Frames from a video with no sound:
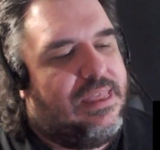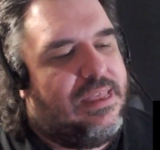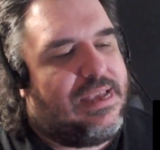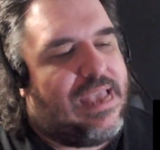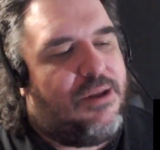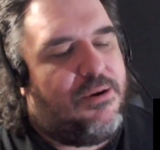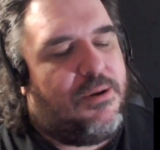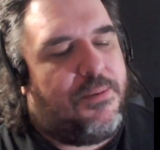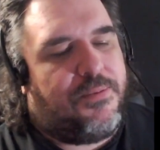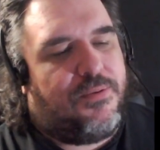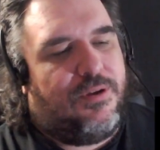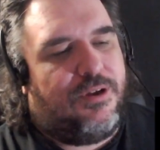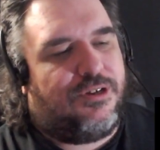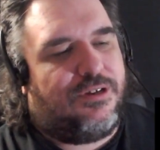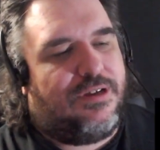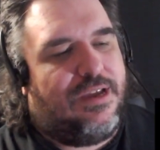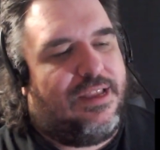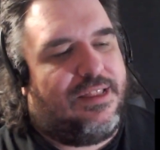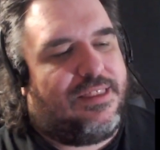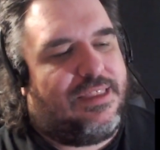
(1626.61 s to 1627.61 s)
Gotta
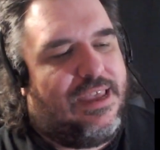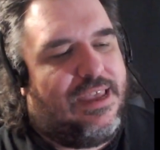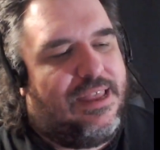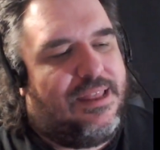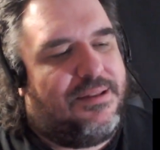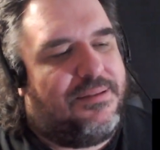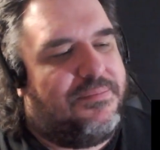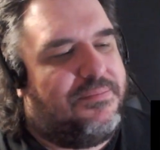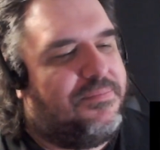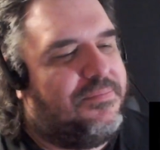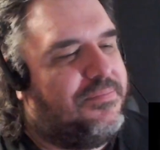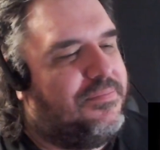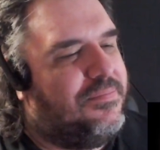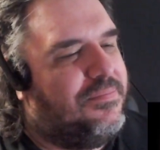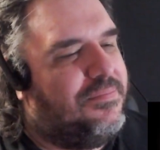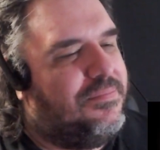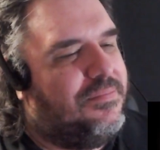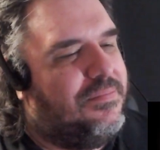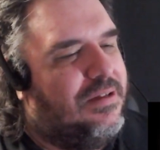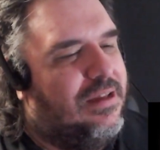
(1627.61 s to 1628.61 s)
appreciate that.
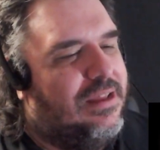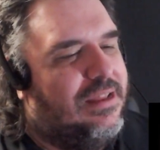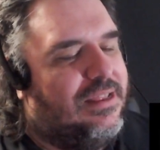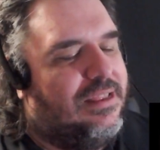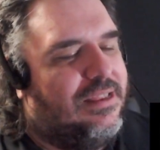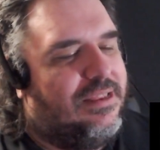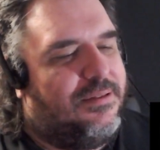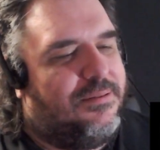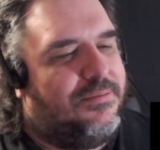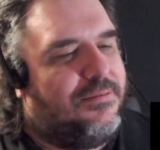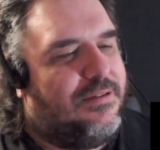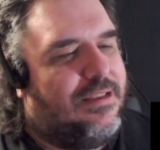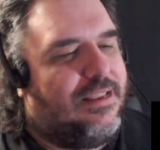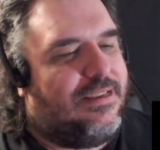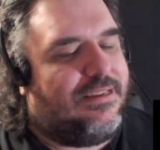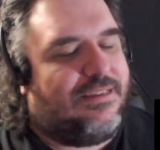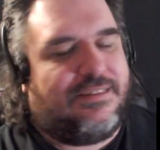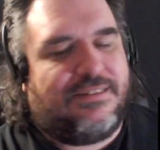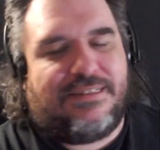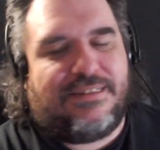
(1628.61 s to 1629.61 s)
This
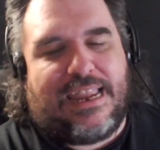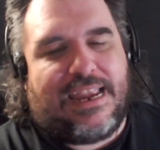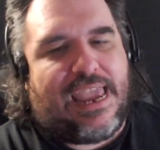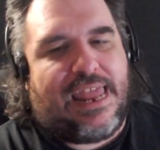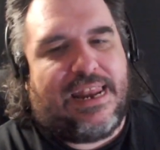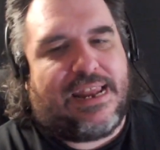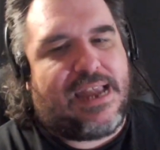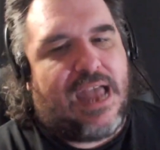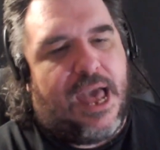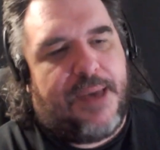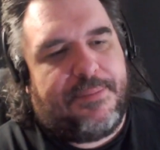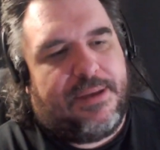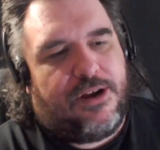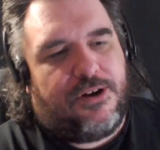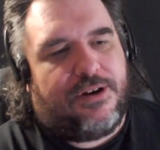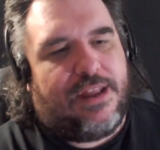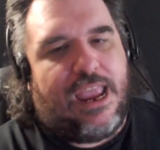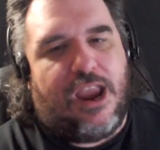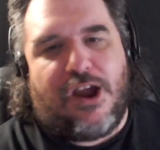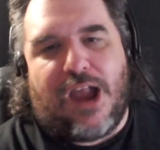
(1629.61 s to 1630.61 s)
is like, gotta comment on
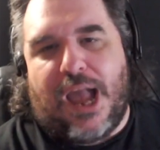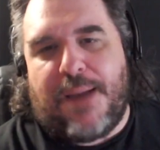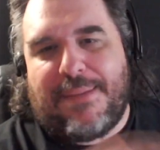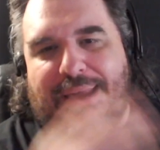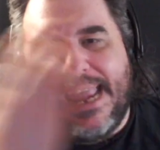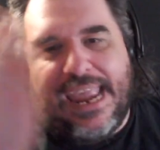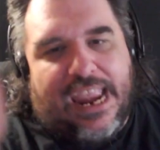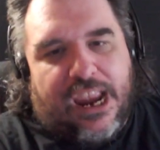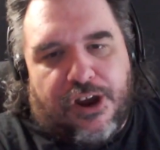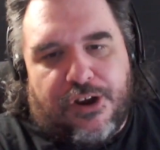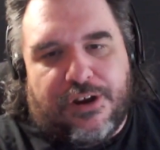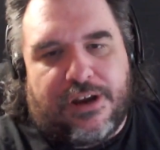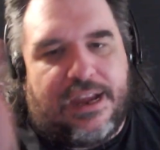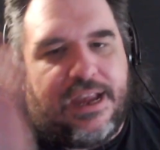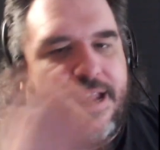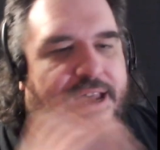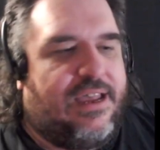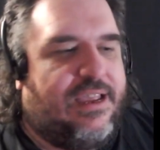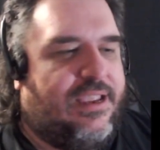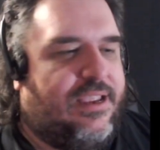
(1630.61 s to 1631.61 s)
the hair. I'm a hair
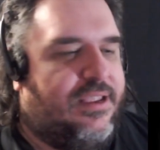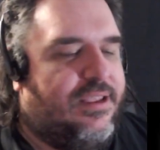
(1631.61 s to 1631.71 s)
guy.